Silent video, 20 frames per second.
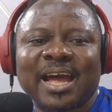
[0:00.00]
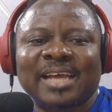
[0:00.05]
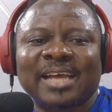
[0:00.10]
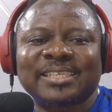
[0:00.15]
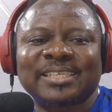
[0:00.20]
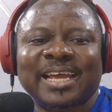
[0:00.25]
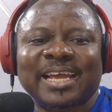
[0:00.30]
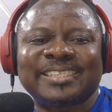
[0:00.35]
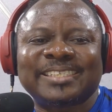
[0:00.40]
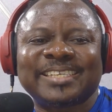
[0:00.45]

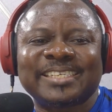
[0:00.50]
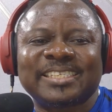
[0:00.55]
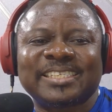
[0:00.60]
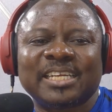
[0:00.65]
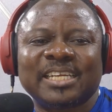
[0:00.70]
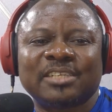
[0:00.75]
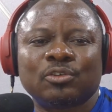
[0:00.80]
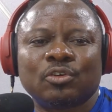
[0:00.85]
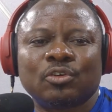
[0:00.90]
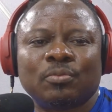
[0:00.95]
as
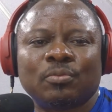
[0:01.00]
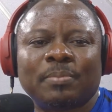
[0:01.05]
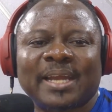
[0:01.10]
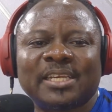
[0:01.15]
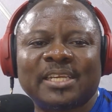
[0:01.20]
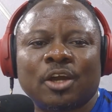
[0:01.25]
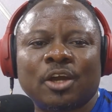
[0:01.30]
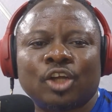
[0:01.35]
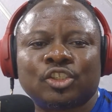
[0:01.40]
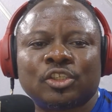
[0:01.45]
attested to
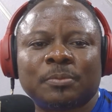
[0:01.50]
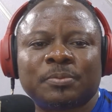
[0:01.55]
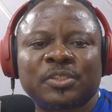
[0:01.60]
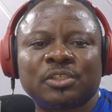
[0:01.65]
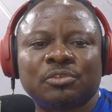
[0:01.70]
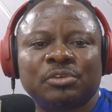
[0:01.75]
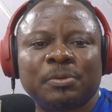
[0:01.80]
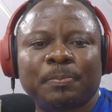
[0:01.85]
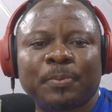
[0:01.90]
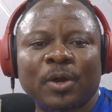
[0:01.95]
by the
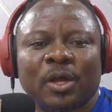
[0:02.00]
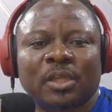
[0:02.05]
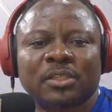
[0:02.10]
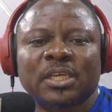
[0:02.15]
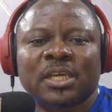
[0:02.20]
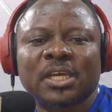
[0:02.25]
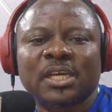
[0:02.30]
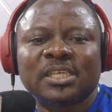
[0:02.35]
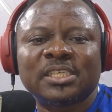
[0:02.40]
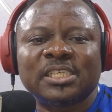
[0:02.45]
autopsy
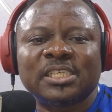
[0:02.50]
report.